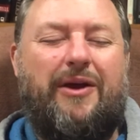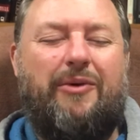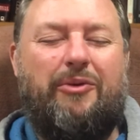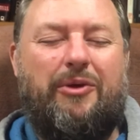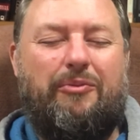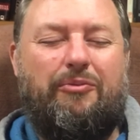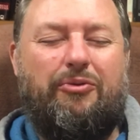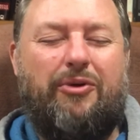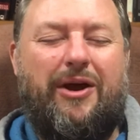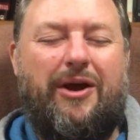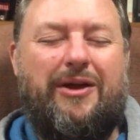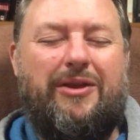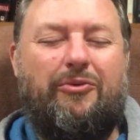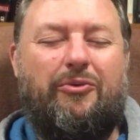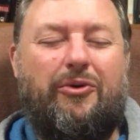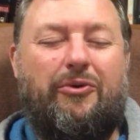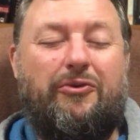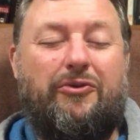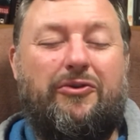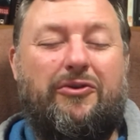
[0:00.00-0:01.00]
And we pray that
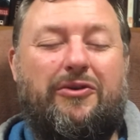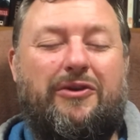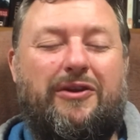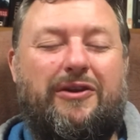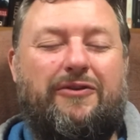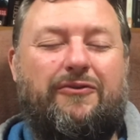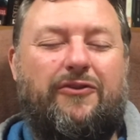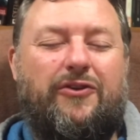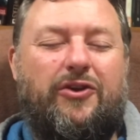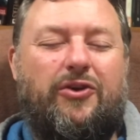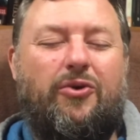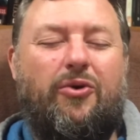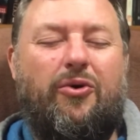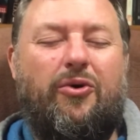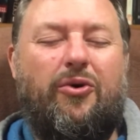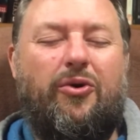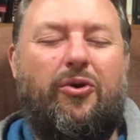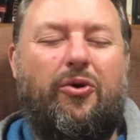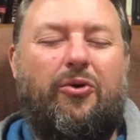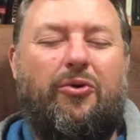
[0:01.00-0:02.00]
we'll do this for
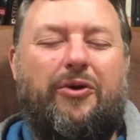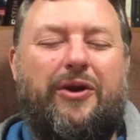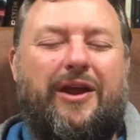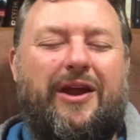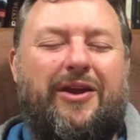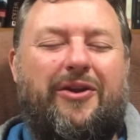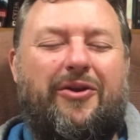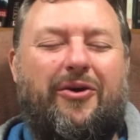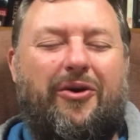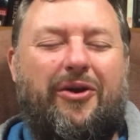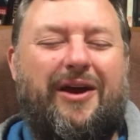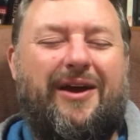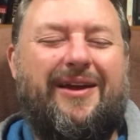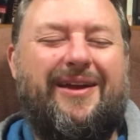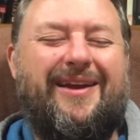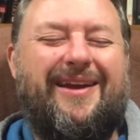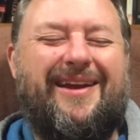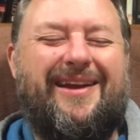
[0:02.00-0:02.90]
your glory and honor.